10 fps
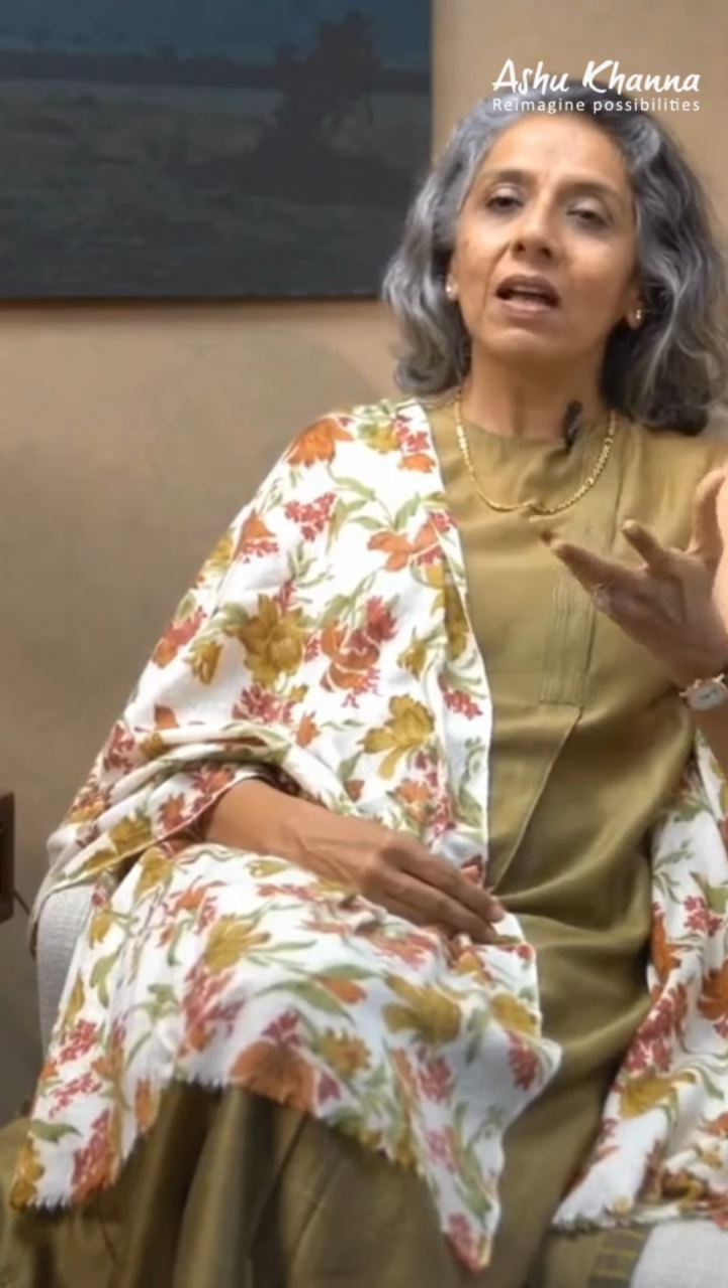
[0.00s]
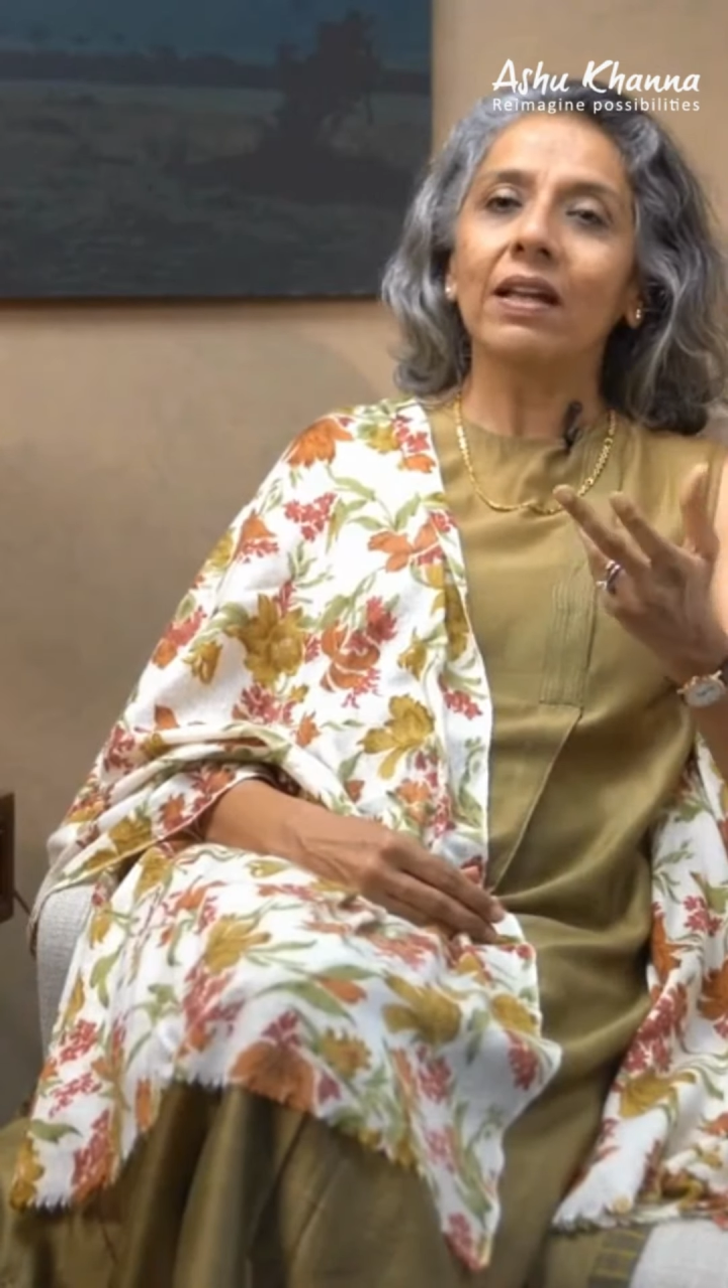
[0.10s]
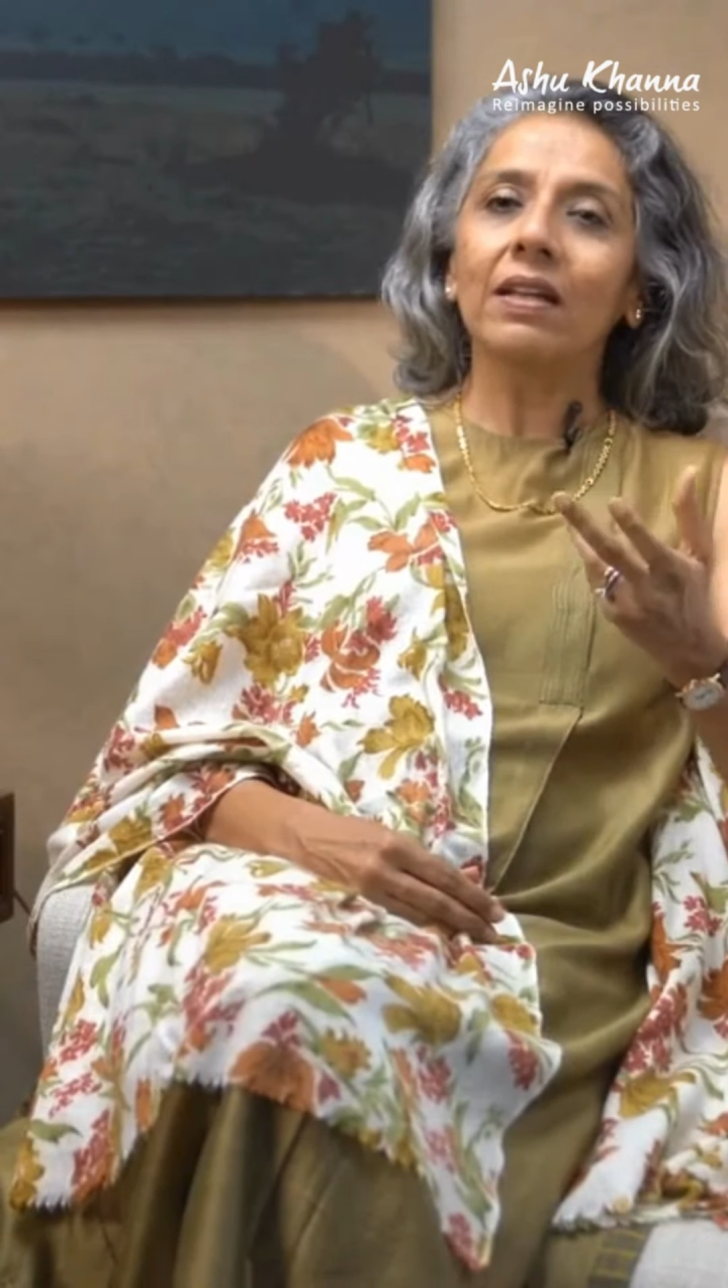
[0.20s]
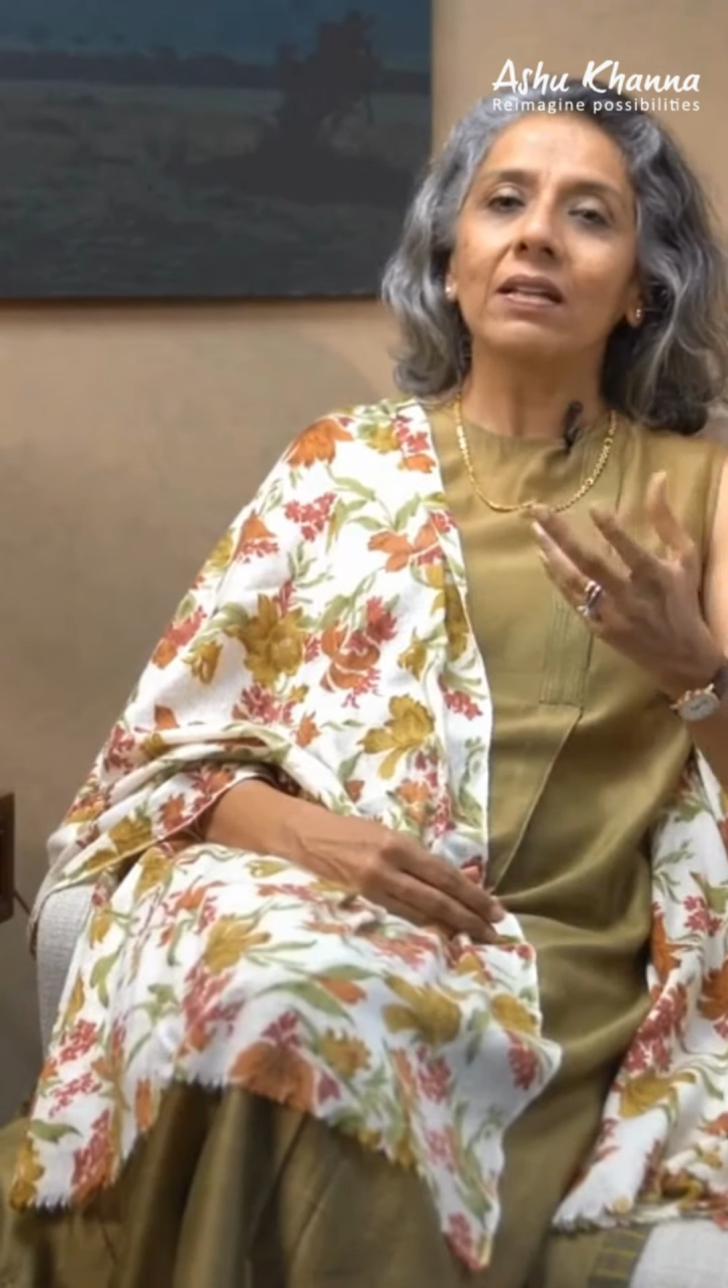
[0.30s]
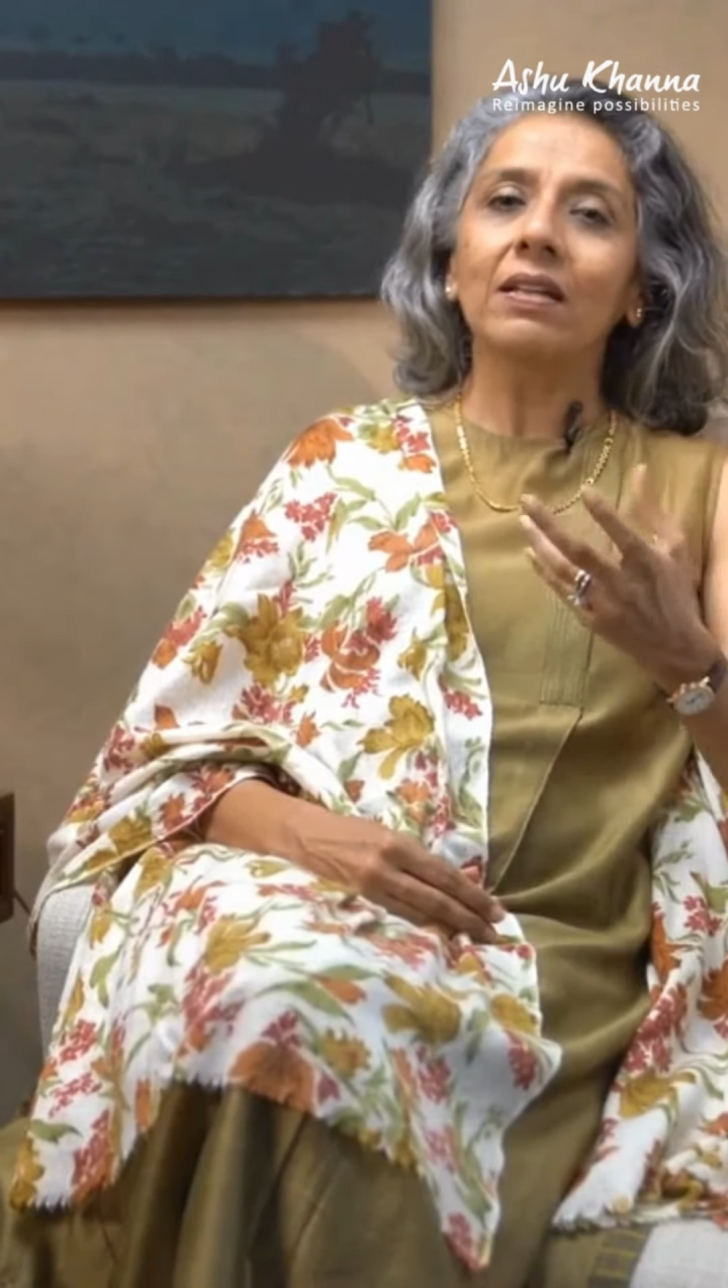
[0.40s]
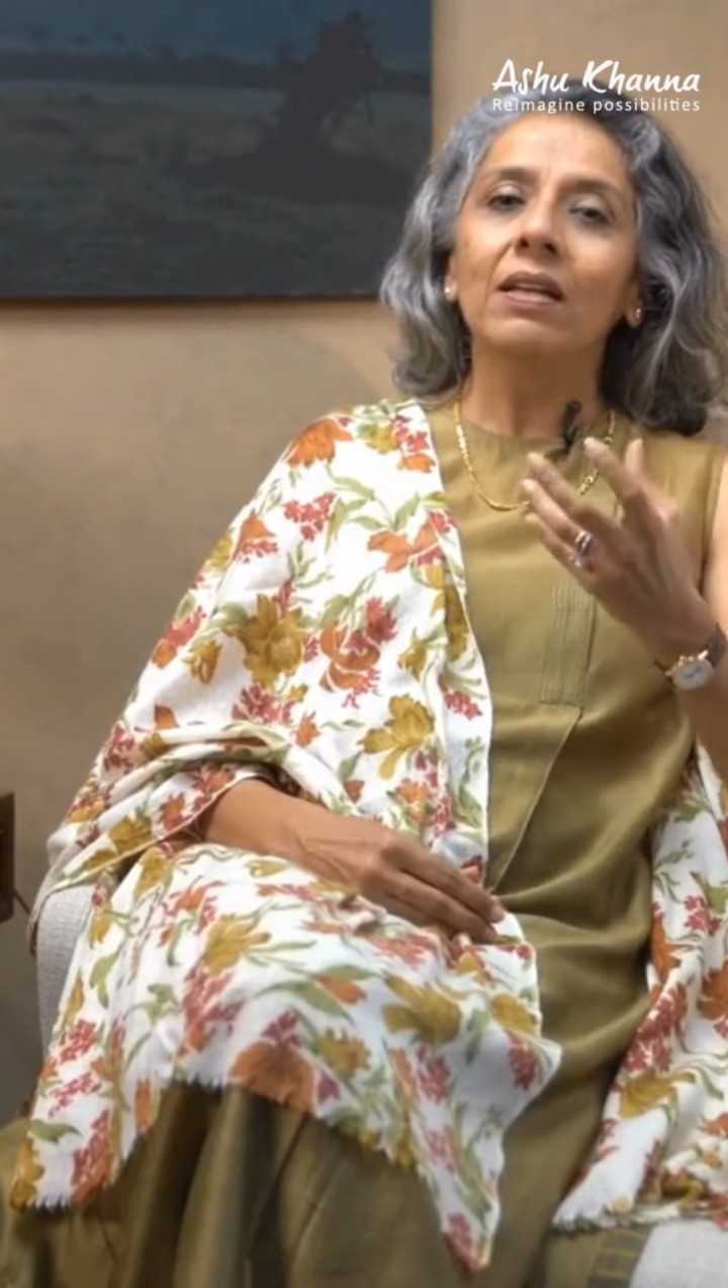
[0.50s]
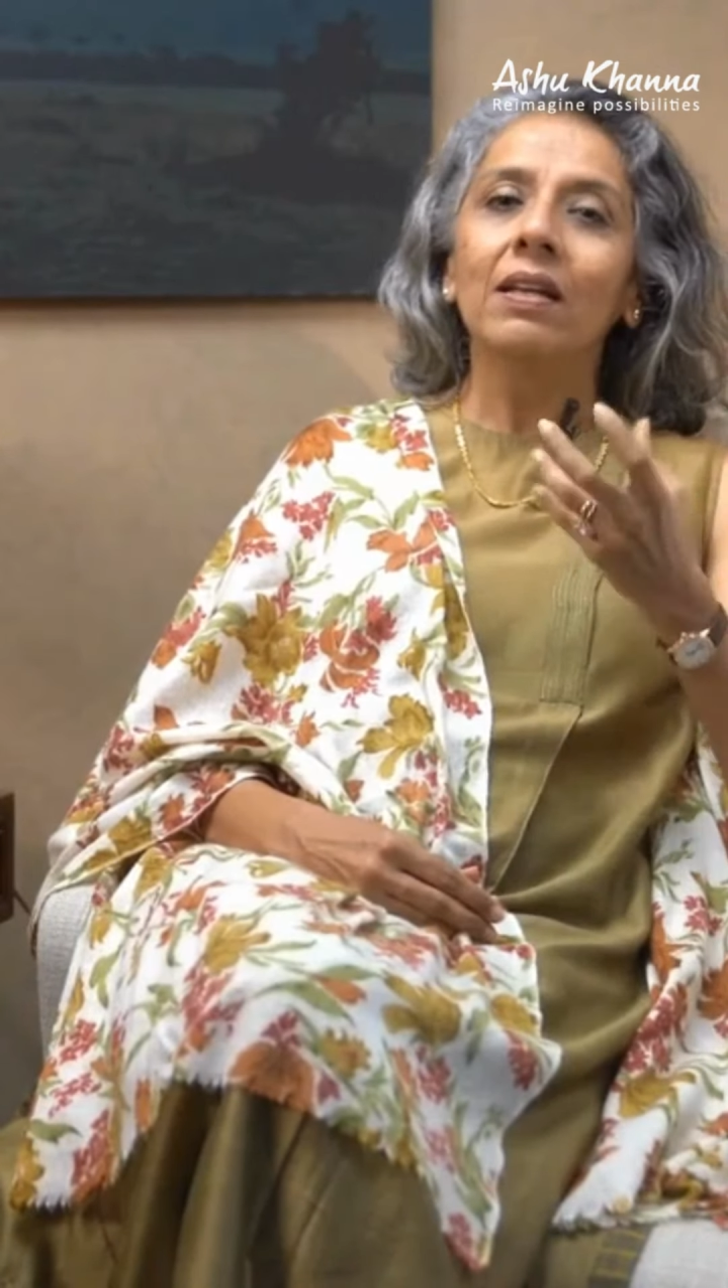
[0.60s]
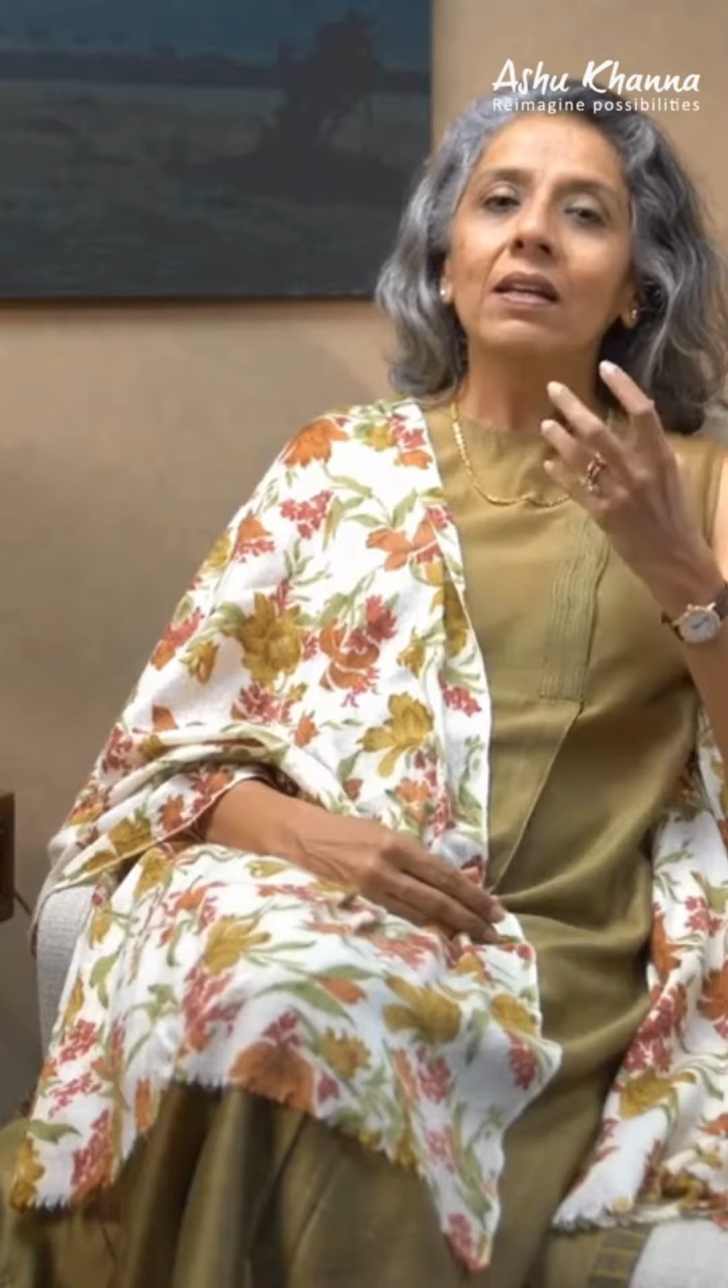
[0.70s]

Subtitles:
I can